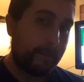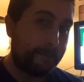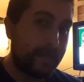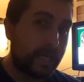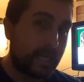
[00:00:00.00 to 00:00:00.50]

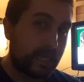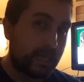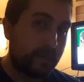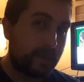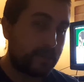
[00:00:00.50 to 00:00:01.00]

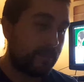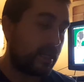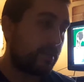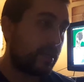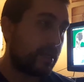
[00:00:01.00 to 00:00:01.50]
money, but the
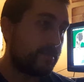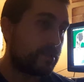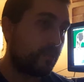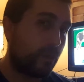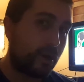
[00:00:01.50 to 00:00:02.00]
money
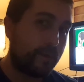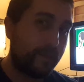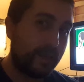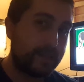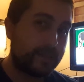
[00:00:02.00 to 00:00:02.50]
becomes
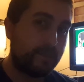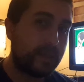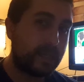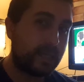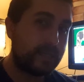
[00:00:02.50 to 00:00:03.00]
worthless
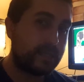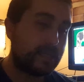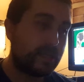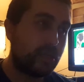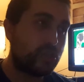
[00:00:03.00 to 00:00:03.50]
because
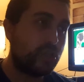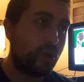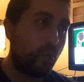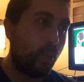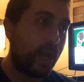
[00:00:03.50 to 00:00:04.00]
there's
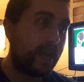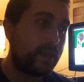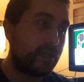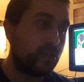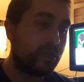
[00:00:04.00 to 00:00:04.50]
no way
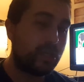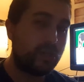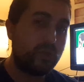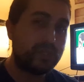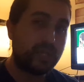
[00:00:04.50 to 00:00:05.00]
that you can
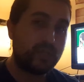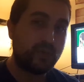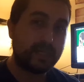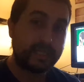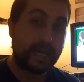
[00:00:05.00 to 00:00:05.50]
use it to
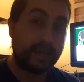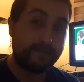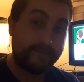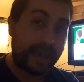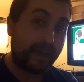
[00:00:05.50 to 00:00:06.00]

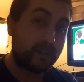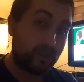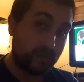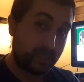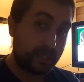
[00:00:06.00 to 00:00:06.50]
assign
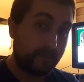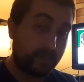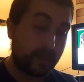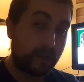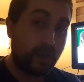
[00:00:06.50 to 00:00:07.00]
value to
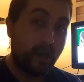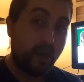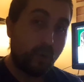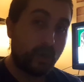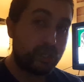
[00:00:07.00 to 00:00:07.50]
something.
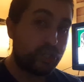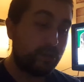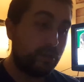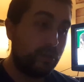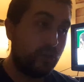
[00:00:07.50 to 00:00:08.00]
Once
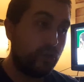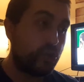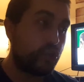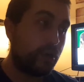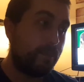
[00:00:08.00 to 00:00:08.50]
you
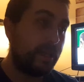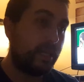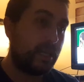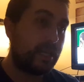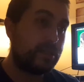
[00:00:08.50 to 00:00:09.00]
lose your
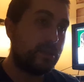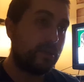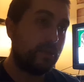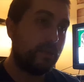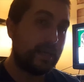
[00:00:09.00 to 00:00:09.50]
ability
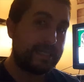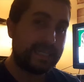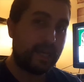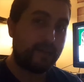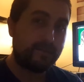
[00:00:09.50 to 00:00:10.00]
to
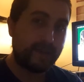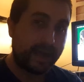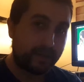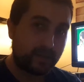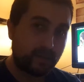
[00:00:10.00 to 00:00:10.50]
assign
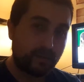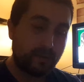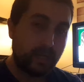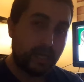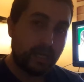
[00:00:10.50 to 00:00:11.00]
value
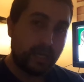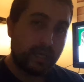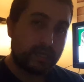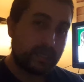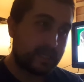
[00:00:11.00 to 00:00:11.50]

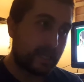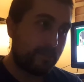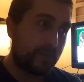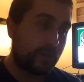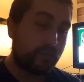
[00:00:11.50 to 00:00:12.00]
to
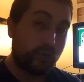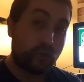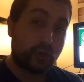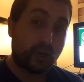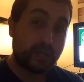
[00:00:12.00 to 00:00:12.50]
something through your
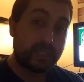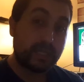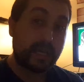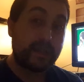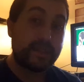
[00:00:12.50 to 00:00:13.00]

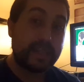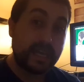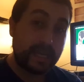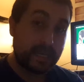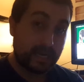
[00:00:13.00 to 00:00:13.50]
currency,
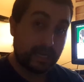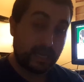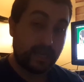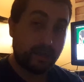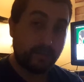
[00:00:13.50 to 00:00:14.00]
then
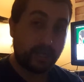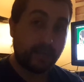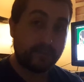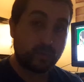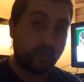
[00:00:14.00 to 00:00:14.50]
it
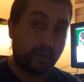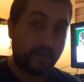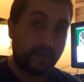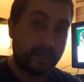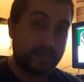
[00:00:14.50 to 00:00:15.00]
becomes
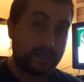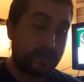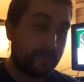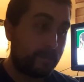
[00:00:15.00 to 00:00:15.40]
worthless.